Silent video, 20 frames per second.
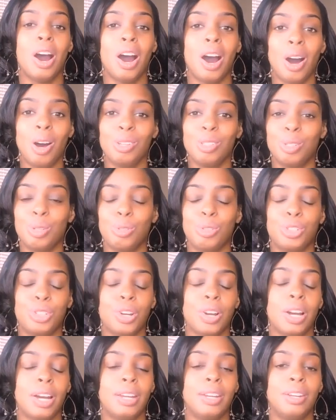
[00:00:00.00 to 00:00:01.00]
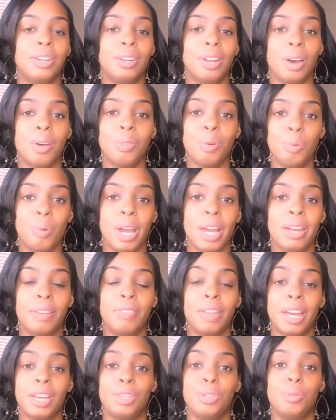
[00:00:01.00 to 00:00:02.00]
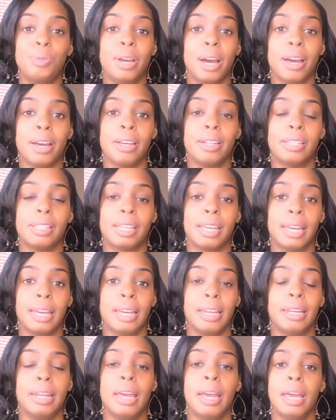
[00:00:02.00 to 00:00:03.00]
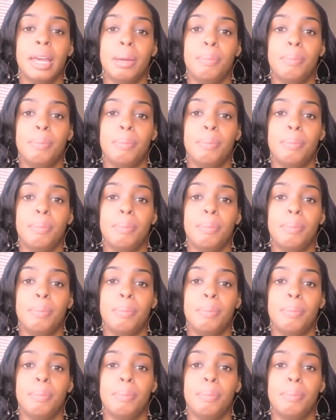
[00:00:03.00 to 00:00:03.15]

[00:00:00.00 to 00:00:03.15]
also share another way that you guys can